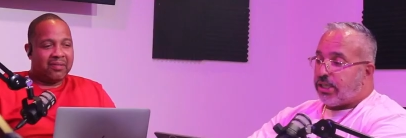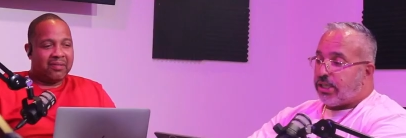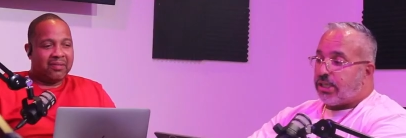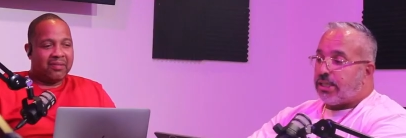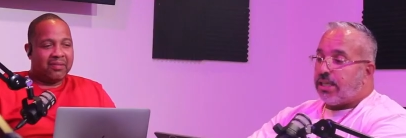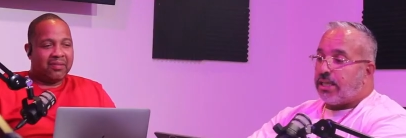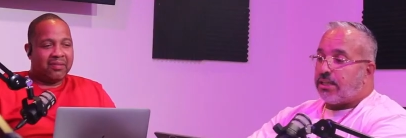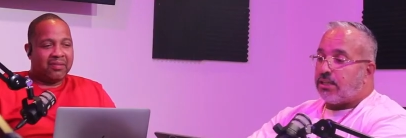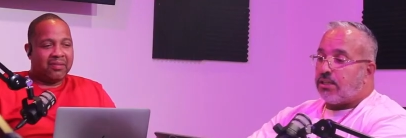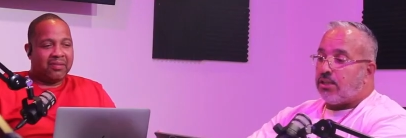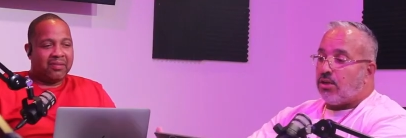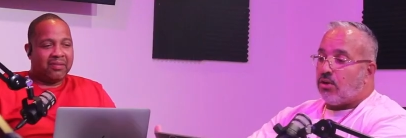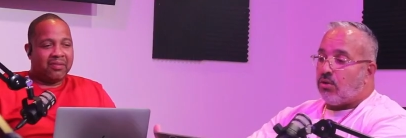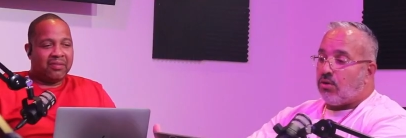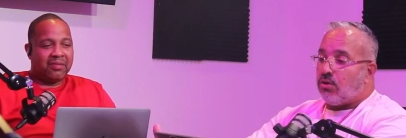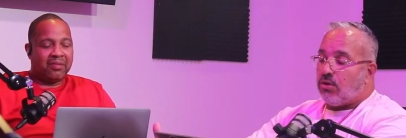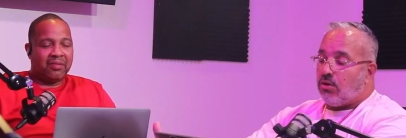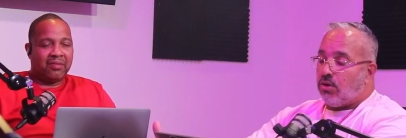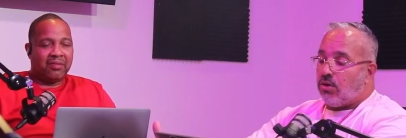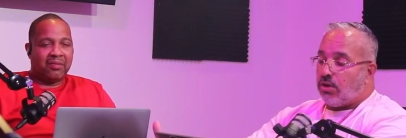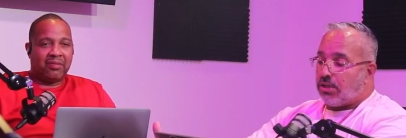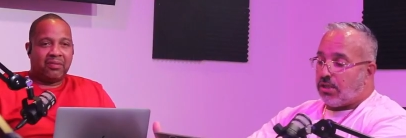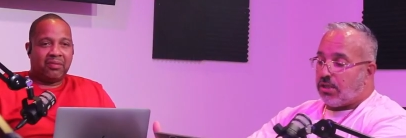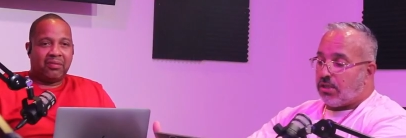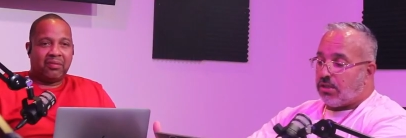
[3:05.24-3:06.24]
Speaker 1: just let the
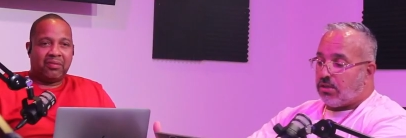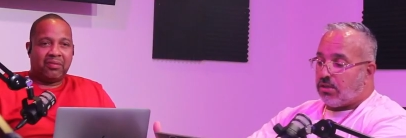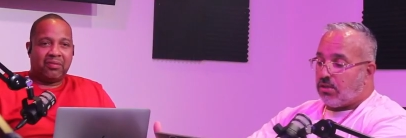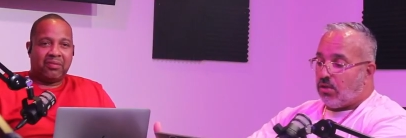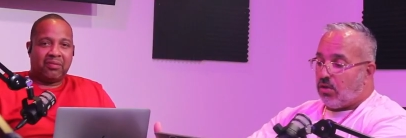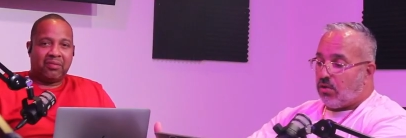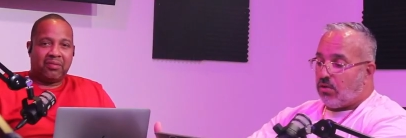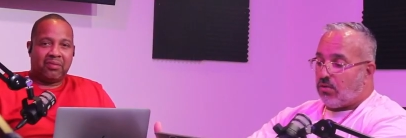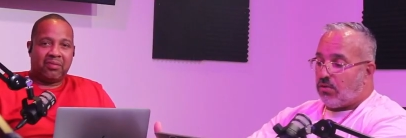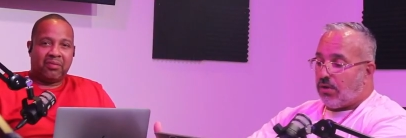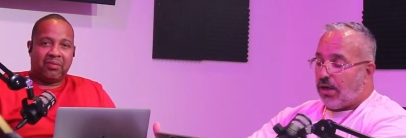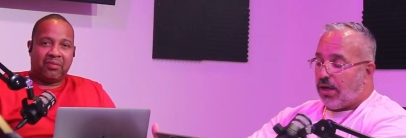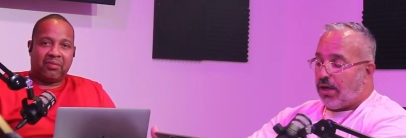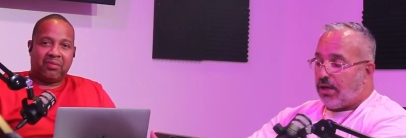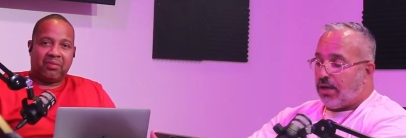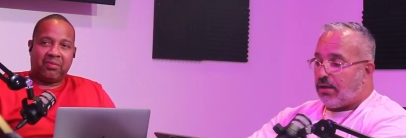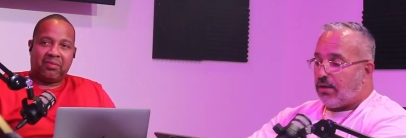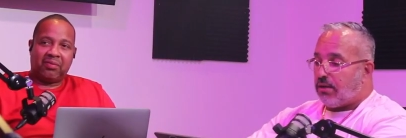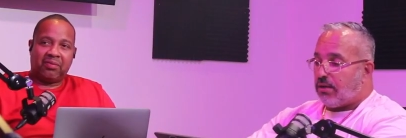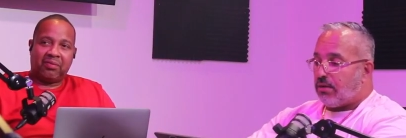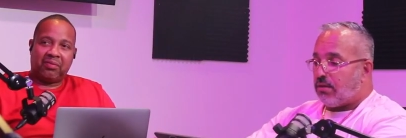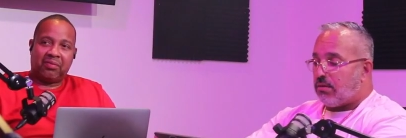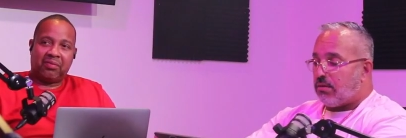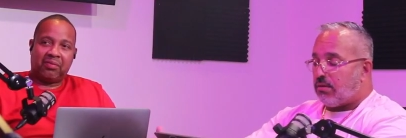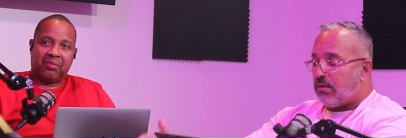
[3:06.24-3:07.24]
audience know,
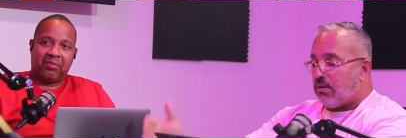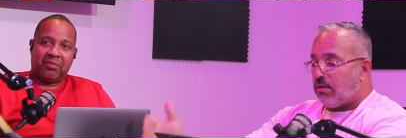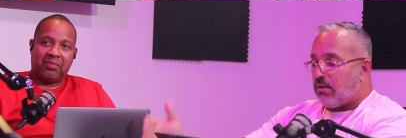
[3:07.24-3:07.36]
right?